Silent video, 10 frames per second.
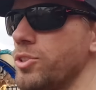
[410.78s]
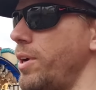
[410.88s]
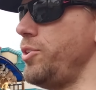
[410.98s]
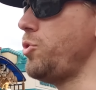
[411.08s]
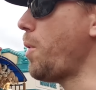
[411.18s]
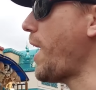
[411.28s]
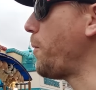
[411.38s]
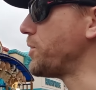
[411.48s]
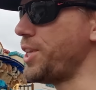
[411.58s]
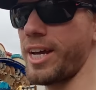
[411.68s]
So I knew I
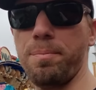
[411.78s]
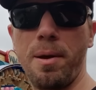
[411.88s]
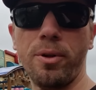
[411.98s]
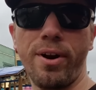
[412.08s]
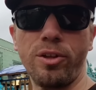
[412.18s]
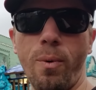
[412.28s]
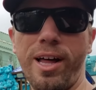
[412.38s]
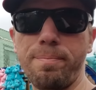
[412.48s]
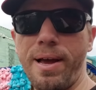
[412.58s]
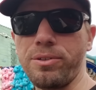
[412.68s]
was not going to be able to ride the
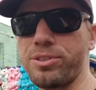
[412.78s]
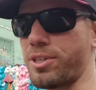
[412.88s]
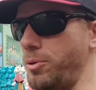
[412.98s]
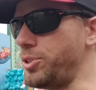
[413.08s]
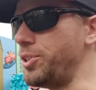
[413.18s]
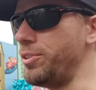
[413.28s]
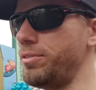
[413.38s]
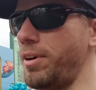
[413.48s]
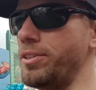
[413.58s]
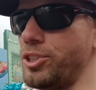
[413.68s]
Wild Mouse coaster
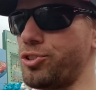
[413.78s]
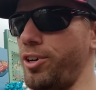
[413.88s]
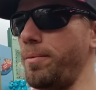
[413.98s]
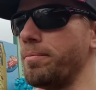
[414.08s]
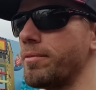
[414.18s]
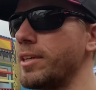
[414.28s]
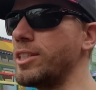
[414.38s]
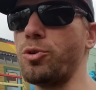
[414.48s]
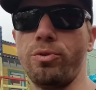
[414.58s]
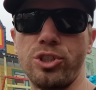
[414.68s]
on this trip
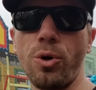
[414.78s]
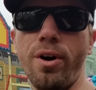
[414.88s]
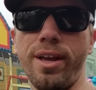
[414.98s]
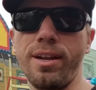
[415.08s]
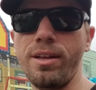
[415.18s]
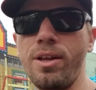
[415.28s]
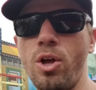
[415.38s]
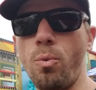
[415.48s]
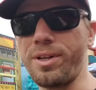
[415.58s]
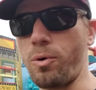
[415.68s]
because they were restoring it.
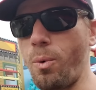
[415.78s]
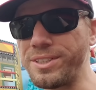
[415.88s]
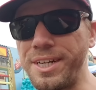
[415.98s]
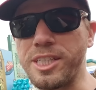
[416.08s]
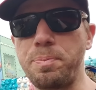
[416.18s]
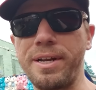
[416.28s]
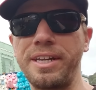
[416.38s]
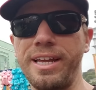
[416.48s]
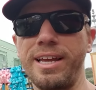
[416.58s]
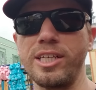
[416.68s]
What I wasn't
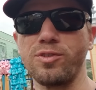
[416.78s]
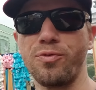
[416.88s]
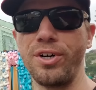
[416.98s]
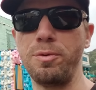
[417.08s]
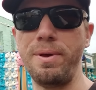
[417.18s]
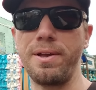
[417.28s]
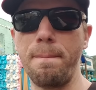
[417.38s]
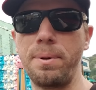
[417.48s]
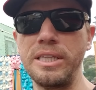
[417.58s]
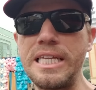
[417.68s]
expecting is for it to be
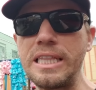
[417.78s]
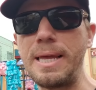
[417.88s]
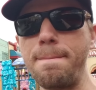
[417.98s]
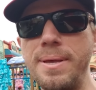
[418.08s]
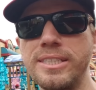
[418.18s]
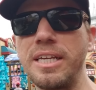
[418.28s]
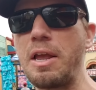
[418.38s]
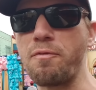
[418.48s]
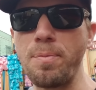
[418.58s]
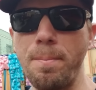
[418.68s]
completely
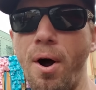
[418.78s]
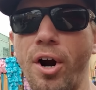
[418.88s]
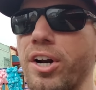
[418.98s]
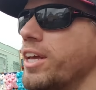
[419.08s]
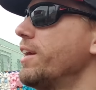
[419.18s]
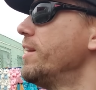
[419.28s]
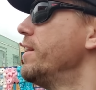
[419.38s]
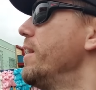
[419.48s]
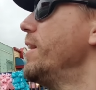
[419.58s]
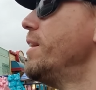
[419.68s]
missing from the park.
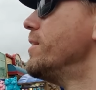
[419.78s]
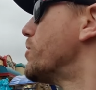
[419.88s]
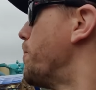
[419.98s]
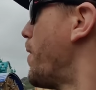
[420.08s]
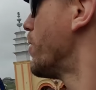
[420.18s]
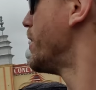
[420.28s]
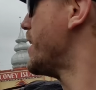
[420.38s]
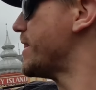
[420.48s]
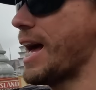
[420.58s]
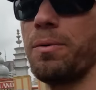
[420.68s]
So
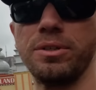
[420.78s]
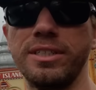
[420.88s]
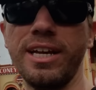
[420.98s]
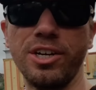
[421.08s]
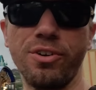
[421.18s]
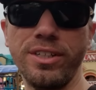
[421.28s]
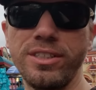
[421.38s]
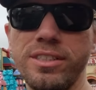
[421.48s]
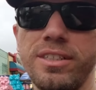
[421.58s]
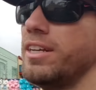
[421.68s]
apparently that was the
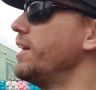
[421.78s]
entrance.